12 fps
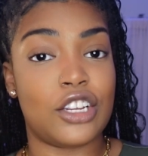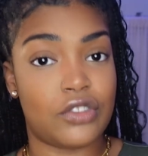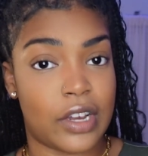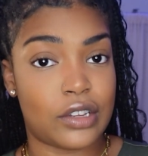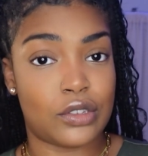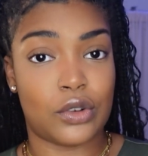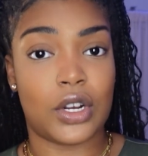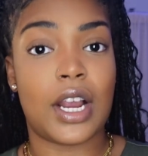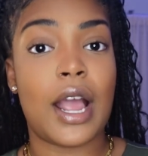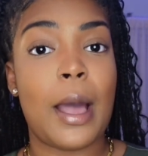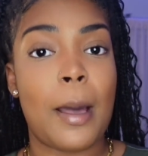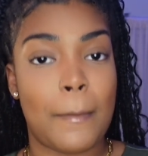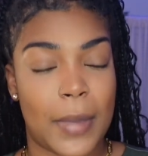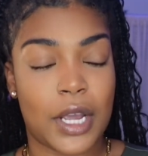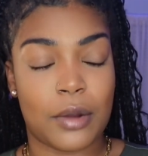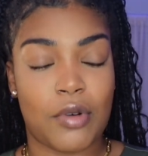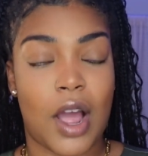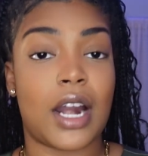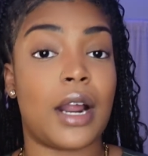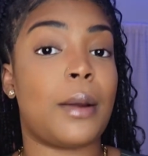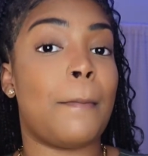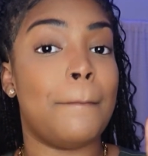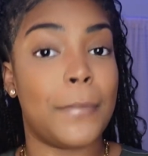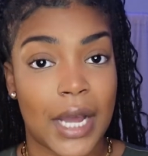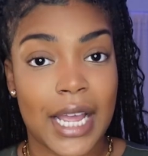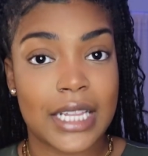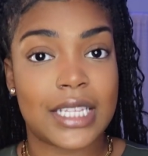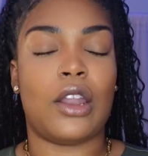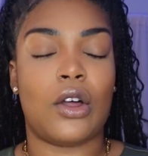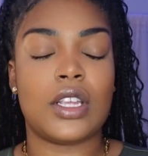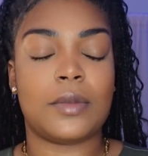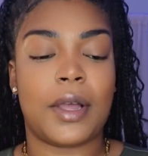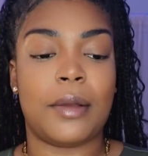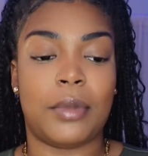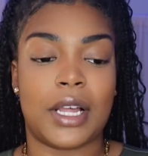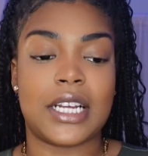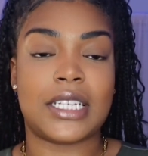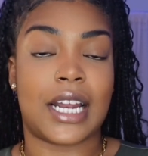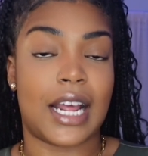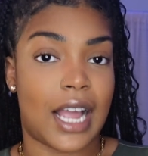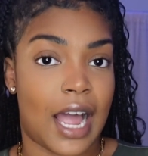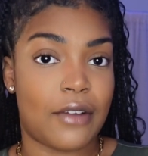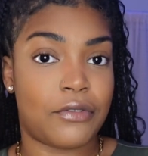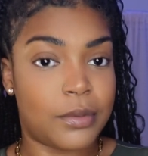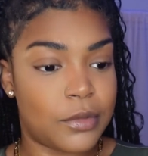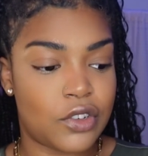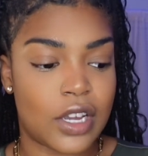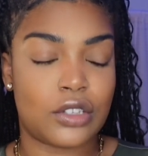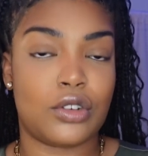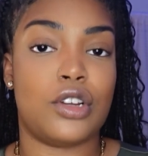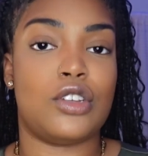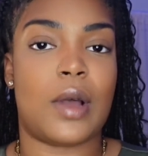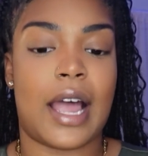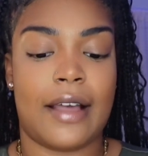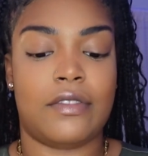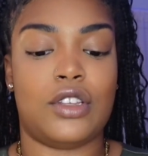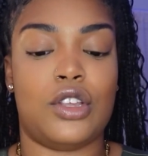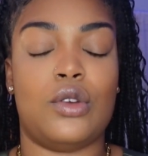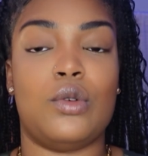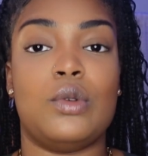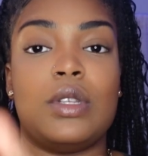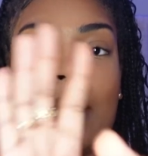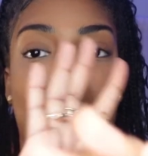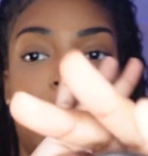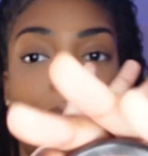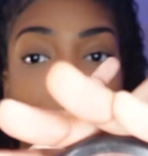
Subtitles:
drugstore makeup product, but I lost my blush that I got from the drugstore, so I have to use my